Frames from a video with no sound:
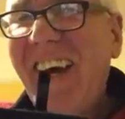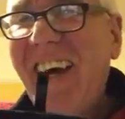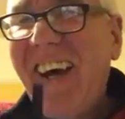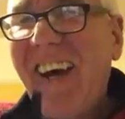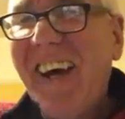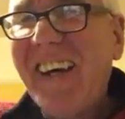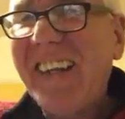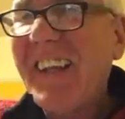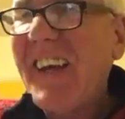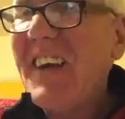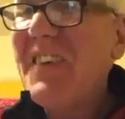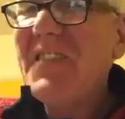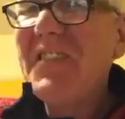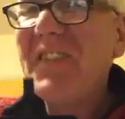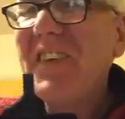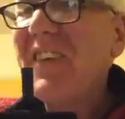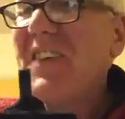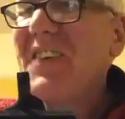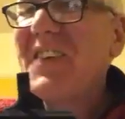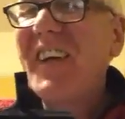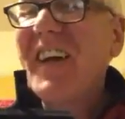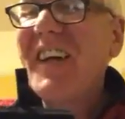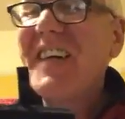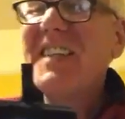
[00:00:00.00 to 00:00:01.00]
I don't
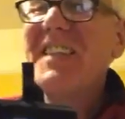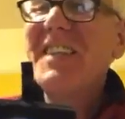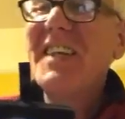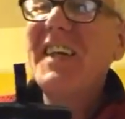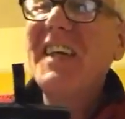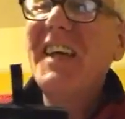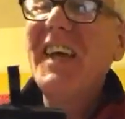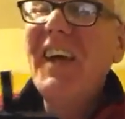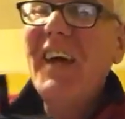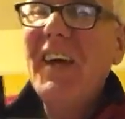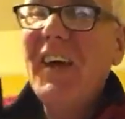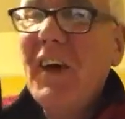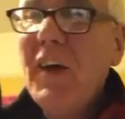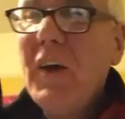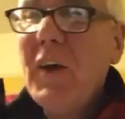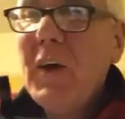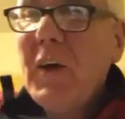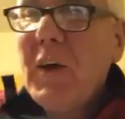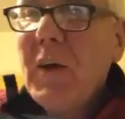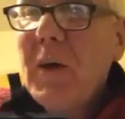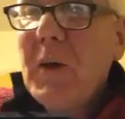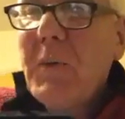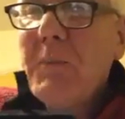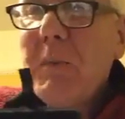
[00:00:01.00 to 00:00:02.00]
think Tracy
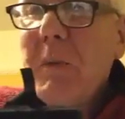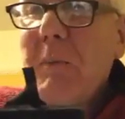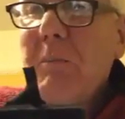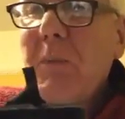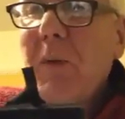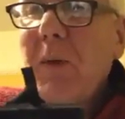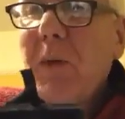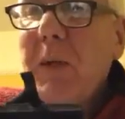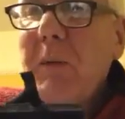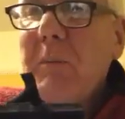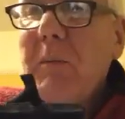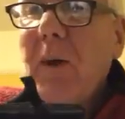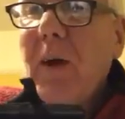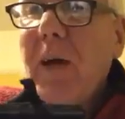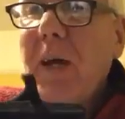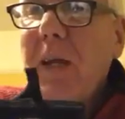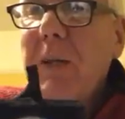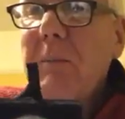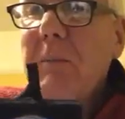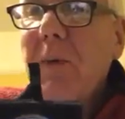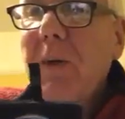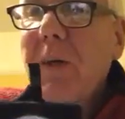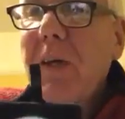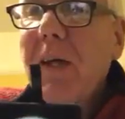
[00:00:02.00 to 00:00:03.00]
could be bullied by
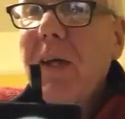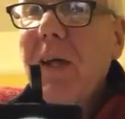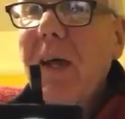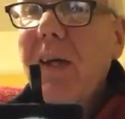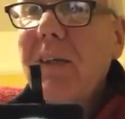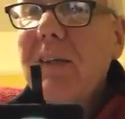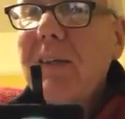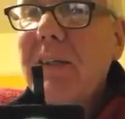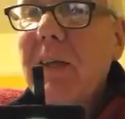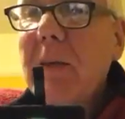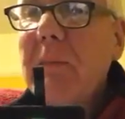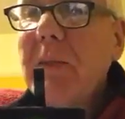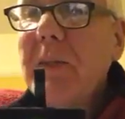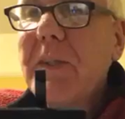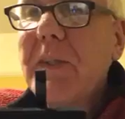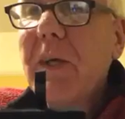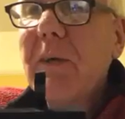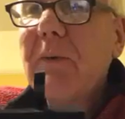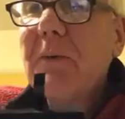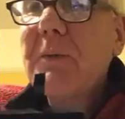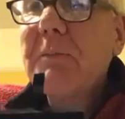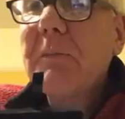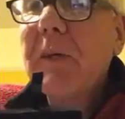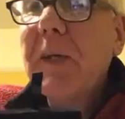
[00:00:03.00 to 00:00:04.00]
anybody, something
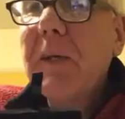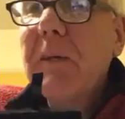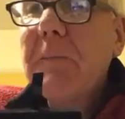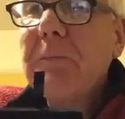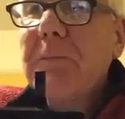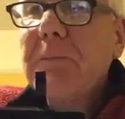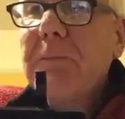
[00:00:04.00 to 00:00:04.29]
tells me.